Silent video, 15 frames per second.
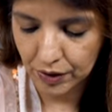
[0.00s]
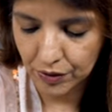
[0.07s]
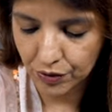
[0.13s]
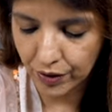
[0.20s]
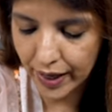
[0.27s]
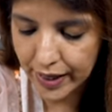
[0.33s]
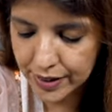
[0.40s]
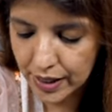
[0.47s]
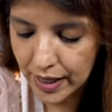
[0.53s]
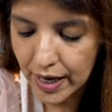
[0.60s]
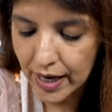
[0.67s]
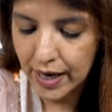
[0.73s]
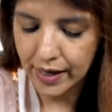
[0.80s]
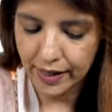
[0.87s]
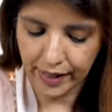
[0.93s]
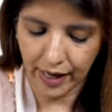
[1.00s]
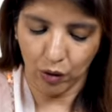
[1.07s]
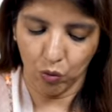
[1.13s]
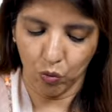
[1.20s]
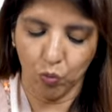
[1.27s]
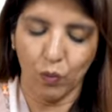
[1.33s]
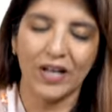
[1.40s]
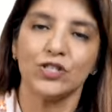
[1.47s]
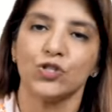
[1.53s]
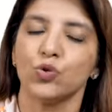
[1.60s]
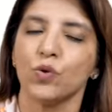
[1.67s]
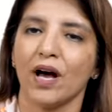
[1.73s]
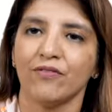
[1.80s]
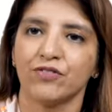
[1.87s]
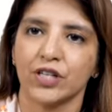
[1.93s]
Right, now once
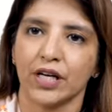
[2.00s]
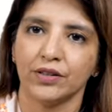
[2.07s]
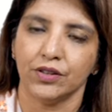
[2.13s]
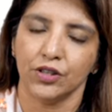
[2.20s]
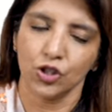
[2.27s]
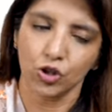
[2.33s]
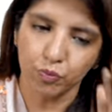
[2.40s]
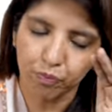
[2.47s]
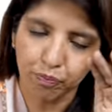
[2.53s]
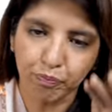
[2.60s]
you have done this,